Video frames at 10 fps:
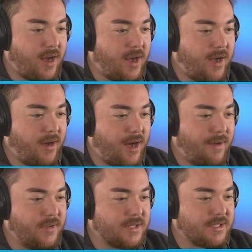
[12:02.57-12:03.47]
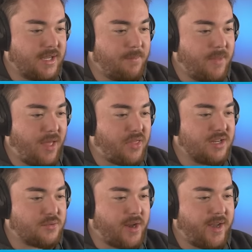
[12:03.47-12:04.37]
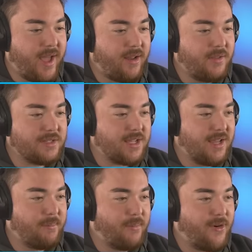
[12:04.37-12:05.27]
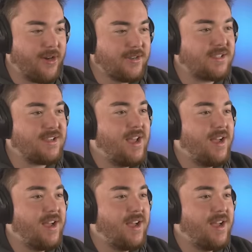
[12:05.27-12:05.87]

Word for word: Uh, obviously, nothing is is written down on these clipboards.